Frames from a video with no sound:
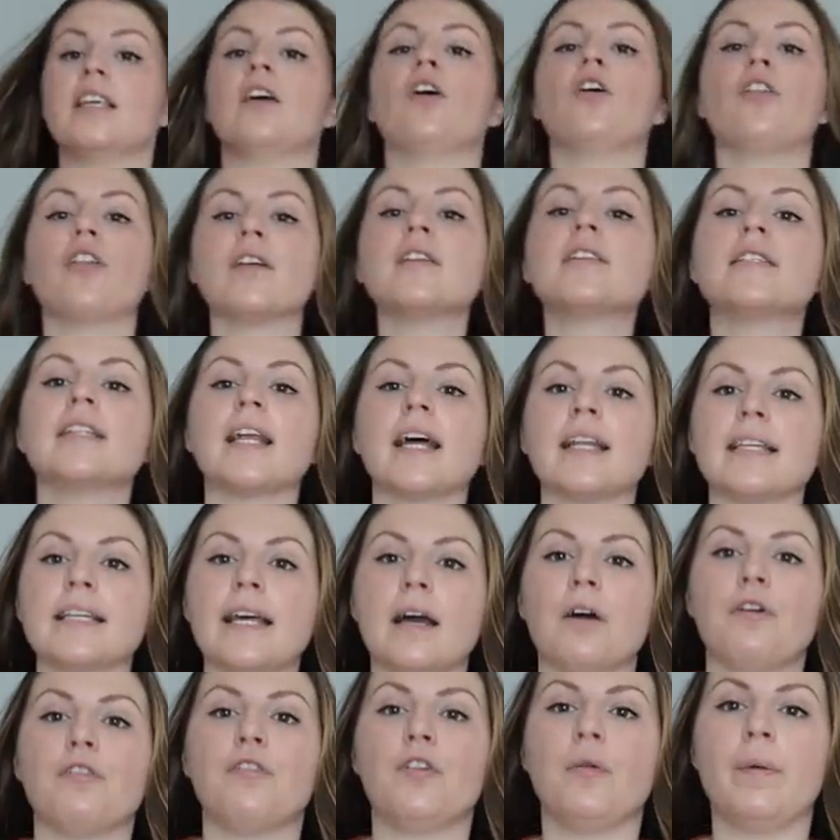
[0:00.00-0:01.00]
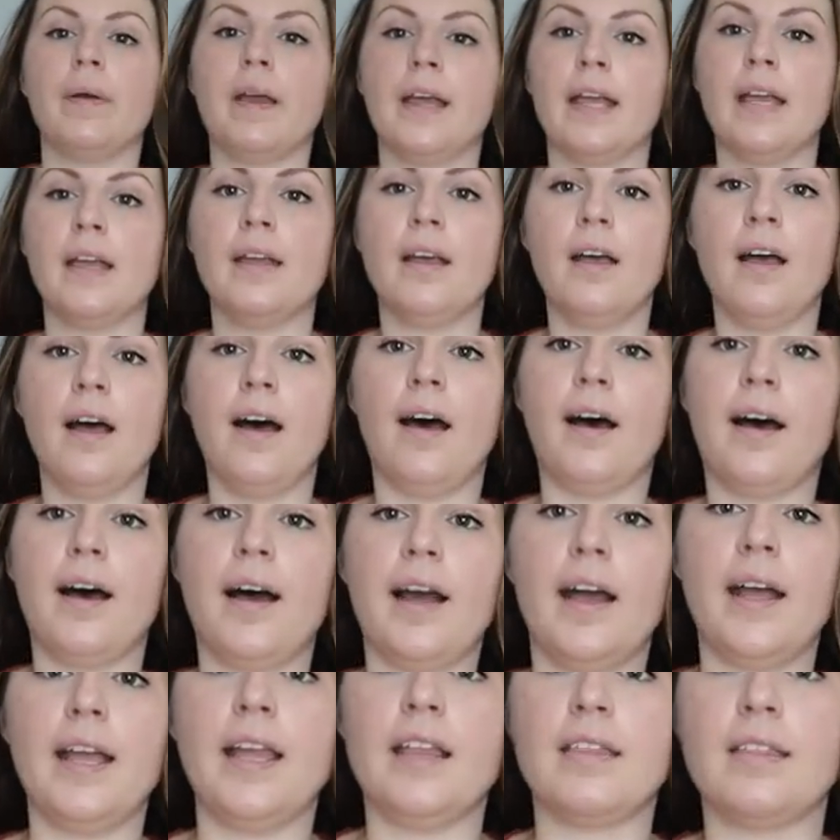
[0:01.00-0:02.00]
the other standout for me.
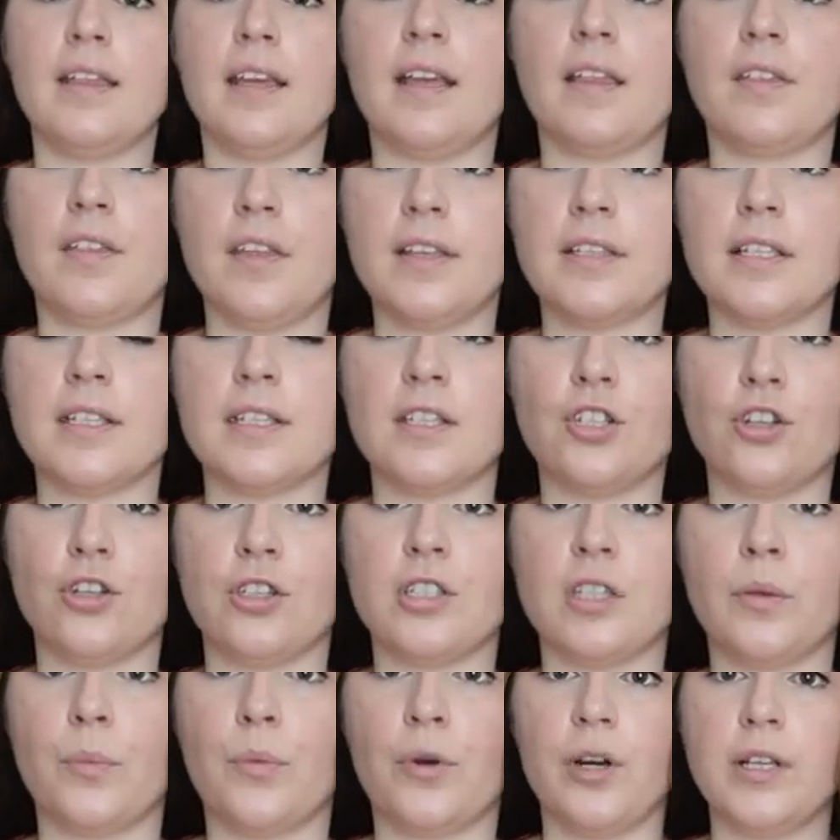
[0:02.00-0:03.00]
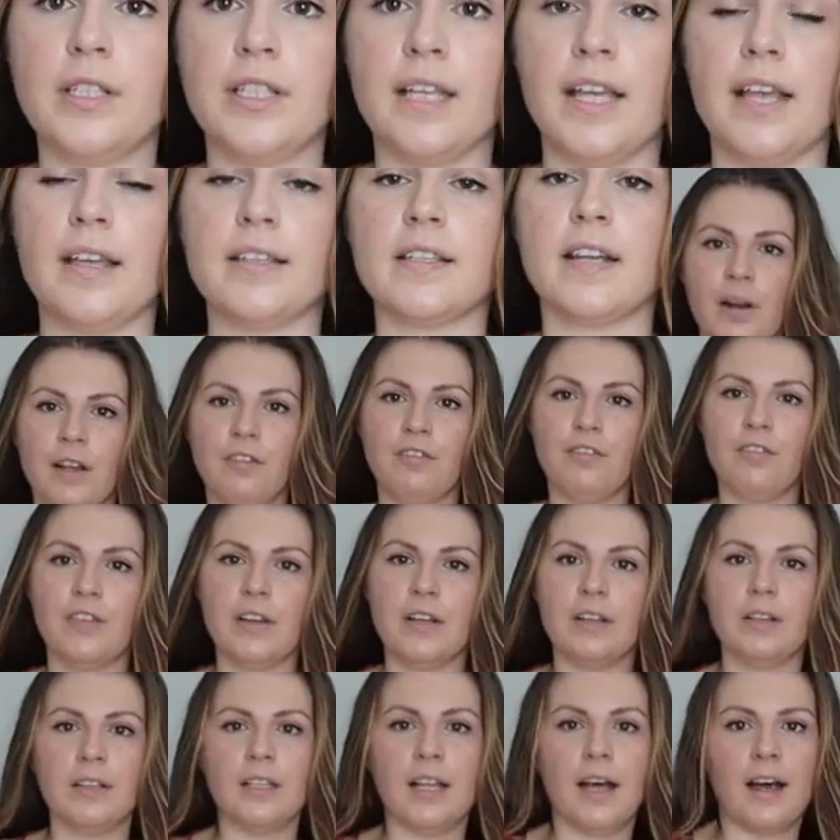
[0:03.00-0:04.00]
I think this is just the prettiest. I
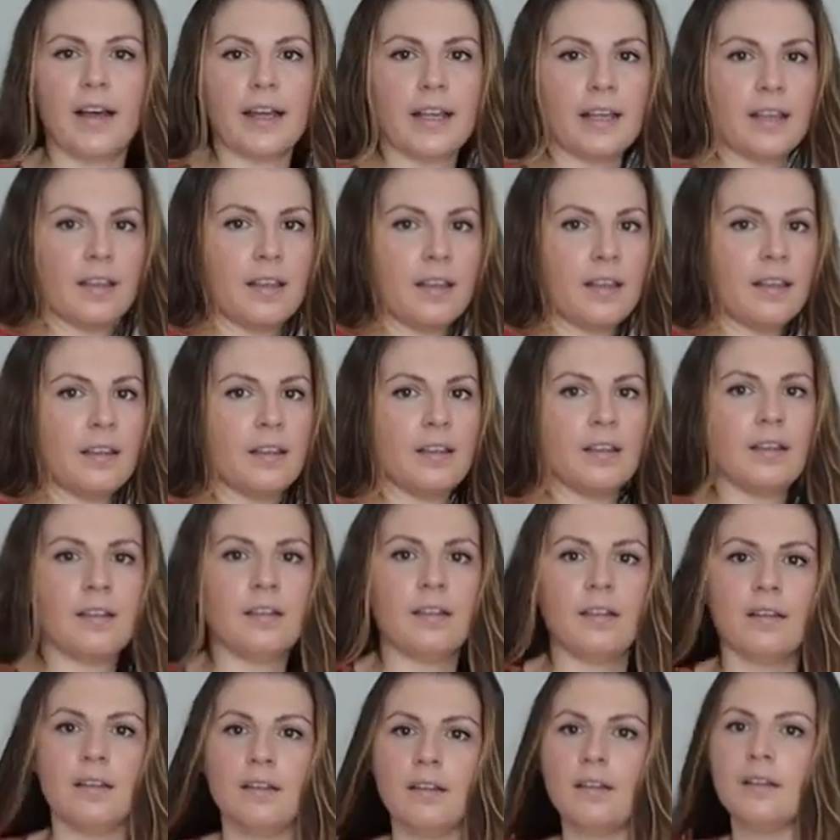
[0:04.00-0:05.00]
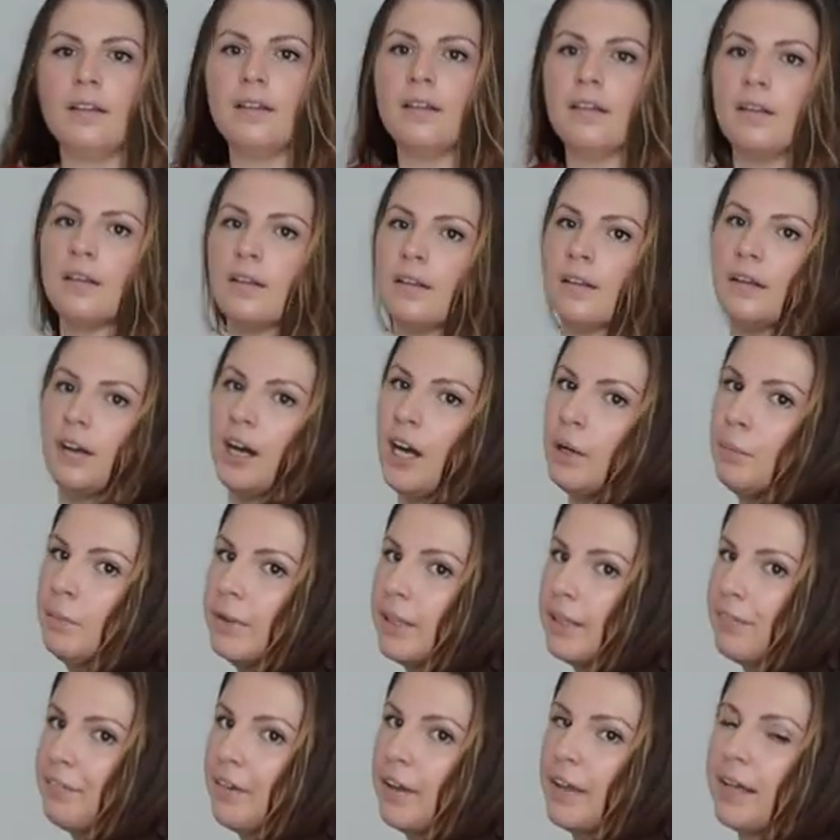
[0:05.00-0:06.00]
feel like
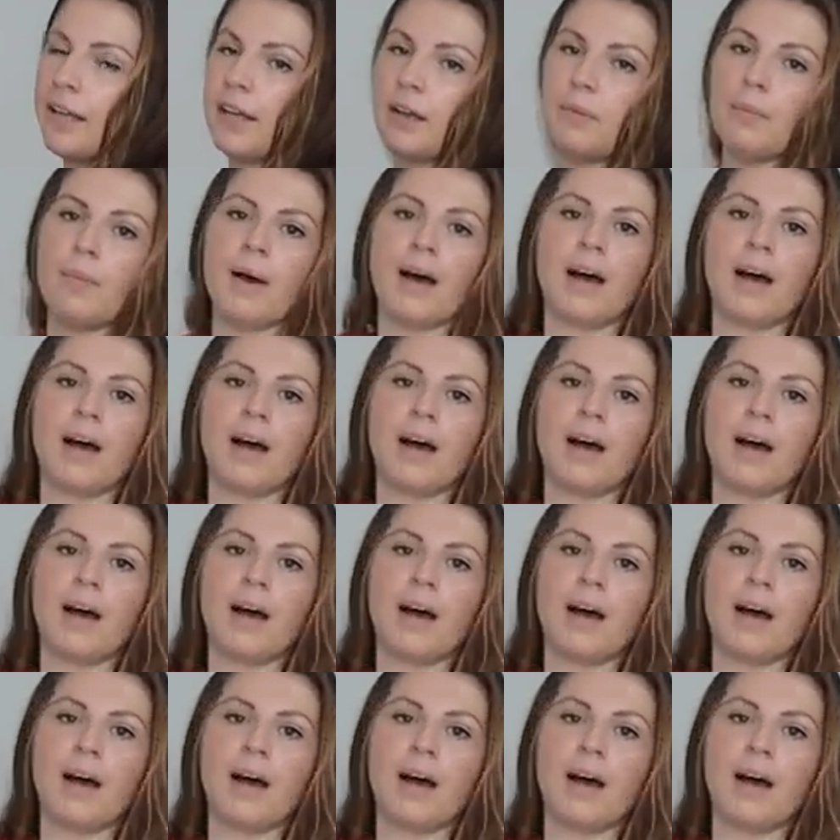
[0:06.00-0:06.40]
I'm living